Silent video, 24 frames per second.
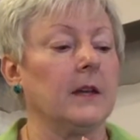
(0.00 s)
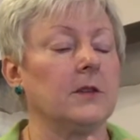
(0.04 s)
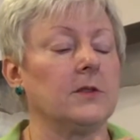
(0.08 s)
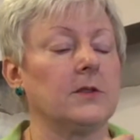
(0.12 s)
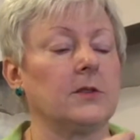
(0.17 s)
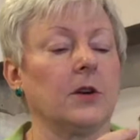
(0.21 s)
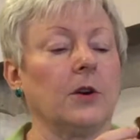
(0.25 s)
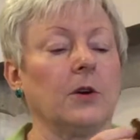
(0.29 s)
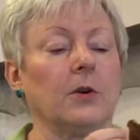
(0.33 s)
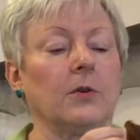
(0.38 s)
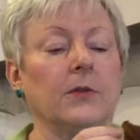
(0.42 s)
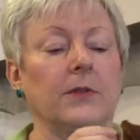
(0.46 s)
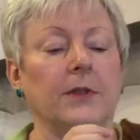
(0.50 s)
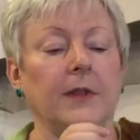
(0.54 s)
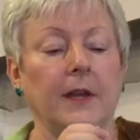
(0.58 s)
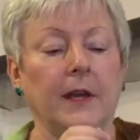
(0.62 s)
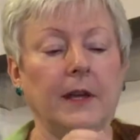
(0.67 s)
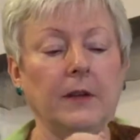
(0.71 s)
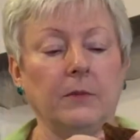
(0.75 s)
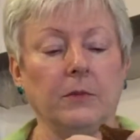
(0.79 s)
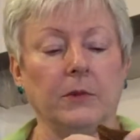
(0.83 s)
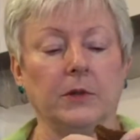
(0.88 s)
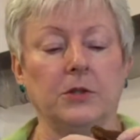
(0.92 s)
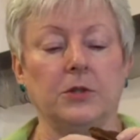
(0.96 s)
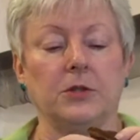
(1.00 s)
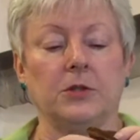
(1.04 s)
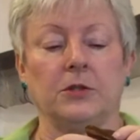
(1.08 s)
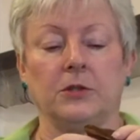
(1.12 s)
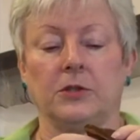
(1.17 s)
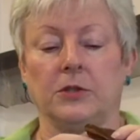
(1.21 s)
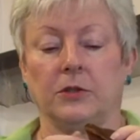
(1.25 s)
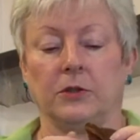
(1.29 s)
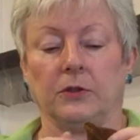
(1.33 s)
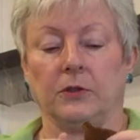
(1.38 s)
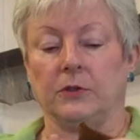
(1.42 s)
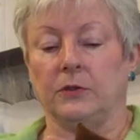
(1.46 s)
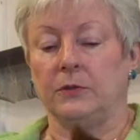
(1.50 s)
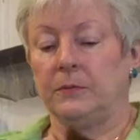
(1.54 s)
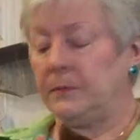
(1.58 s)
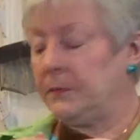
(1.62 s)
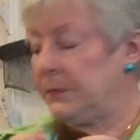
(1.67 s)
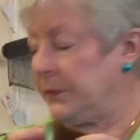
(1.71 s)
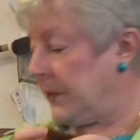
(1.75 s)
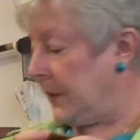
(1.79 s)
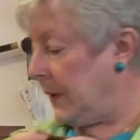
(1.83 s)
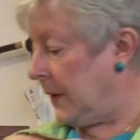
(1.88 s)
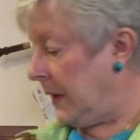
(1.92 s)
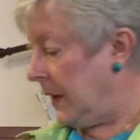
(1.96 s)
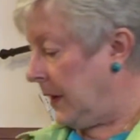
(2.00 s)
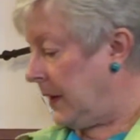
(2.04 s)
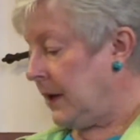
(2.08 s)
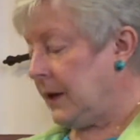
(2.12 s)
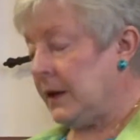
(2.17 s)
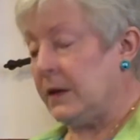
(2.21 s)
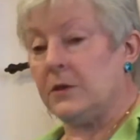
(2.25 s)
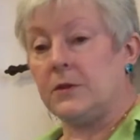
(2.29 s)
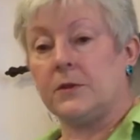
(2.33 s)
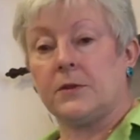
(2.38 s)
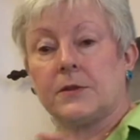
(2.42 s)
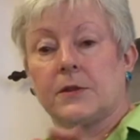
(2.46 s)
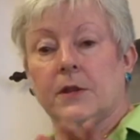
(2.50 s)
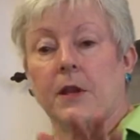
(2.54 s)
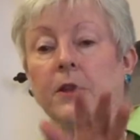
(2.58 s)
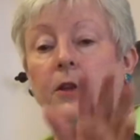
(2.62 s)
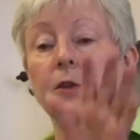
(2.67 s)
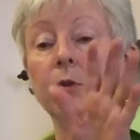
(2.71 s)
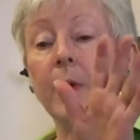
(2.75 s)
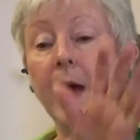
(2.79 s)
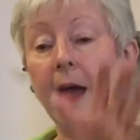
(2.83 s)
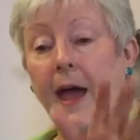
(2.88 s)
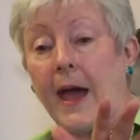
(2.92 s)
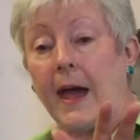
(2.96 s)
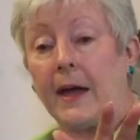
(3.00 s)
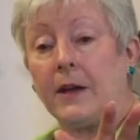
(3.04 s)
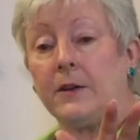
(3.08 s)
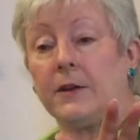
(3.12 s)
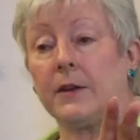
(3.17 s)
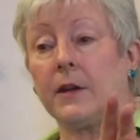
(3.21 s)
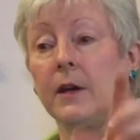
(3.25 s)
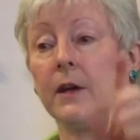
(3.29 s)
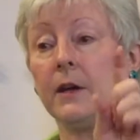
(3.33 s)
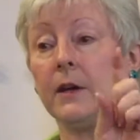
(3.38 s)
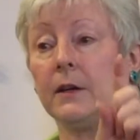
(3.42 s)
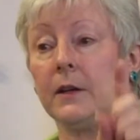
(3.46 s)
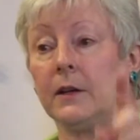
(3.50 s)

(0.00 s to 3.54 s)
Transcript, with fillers: So then what you do is you add